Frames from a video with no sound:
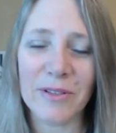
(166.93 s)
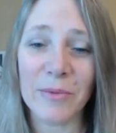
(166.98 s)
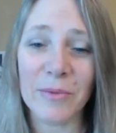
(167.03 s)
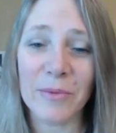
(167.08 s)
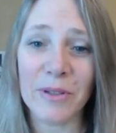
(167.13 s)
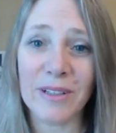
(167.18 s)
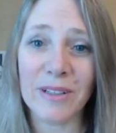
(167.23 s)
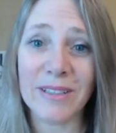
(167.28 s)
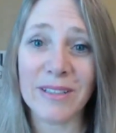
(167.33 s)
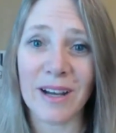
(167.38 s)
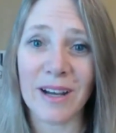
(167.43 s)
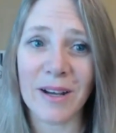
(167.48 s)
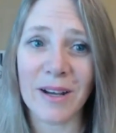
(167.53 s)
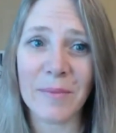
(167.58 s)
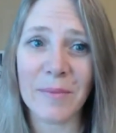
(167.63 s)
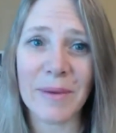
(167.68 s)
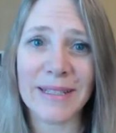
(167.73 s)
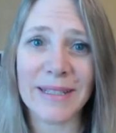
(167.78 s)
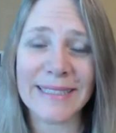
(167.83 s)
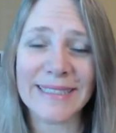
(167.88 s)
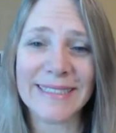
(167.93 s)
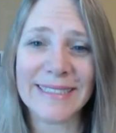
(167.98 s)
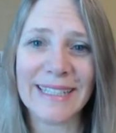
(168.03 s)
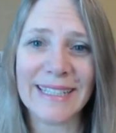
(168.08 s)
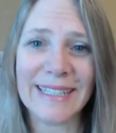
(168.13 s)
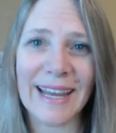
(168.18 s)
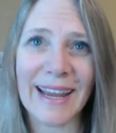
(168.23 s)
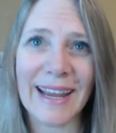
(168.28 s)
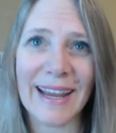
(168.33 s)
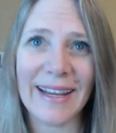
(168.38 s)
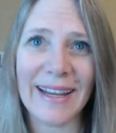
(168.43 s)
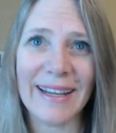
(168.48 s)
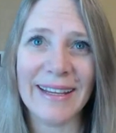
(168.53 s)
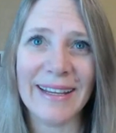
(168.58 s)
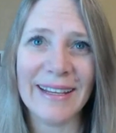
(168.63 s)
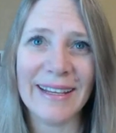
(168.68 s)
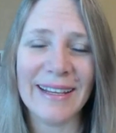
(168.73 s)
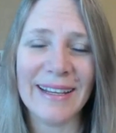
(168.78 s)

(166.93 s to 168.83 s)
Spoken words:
We're going to talk about today.